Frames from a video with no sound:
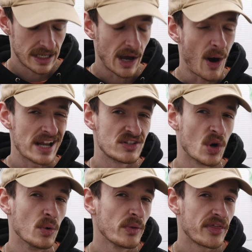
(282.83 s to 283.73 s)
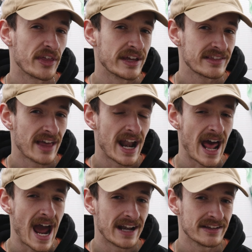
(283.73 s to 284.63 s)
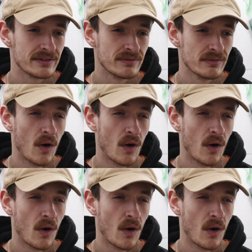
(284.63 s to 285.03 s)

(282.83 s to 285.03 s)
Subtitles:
Now I don't think that added